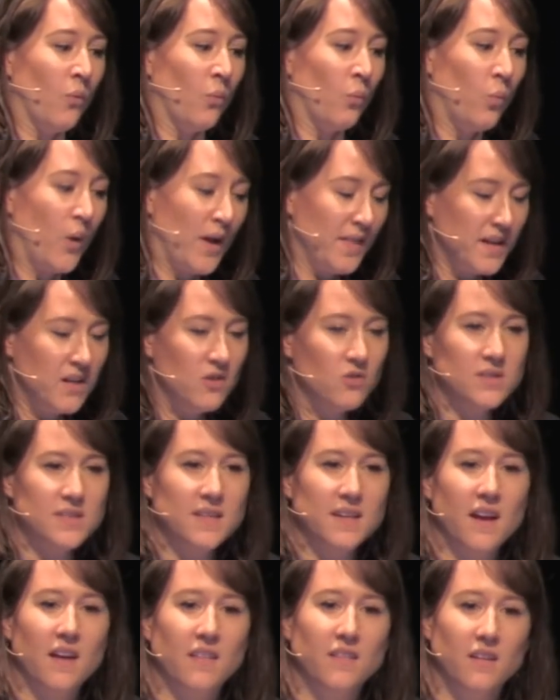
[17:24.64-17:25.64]
When they got
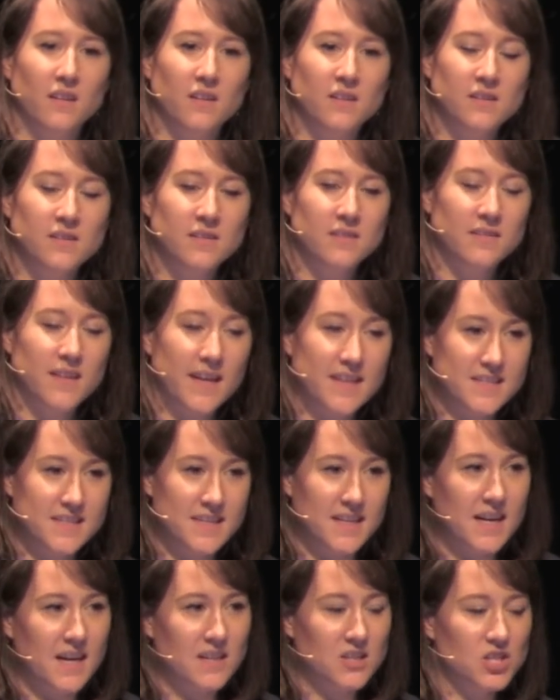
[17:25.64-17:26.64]
together, they
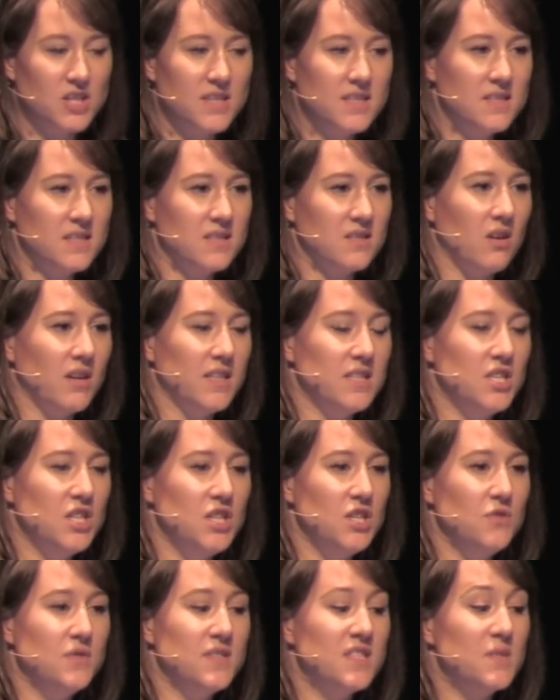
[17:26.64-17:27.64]
did actually decide to
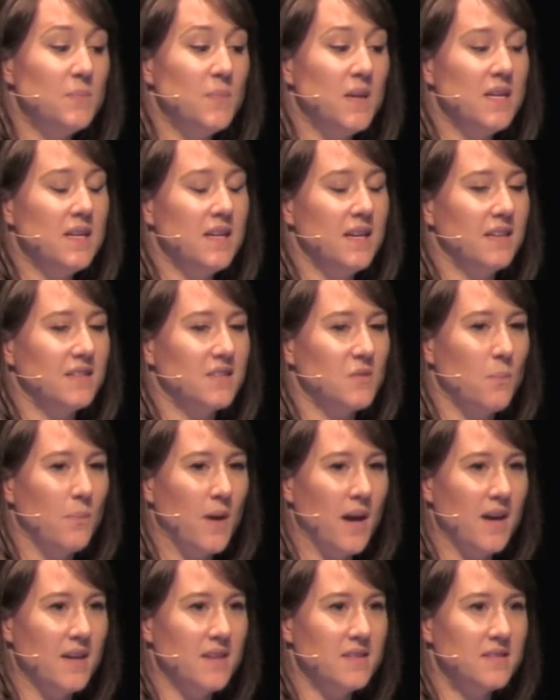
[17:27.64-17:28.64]
use Speedy as a
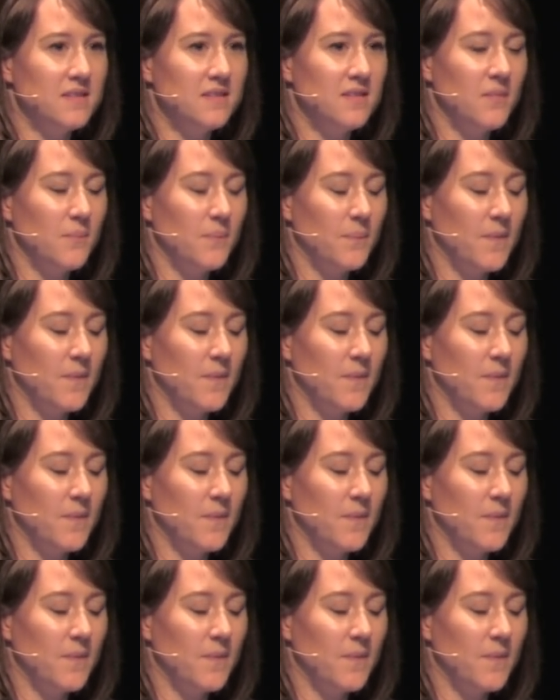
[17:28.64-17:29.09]
base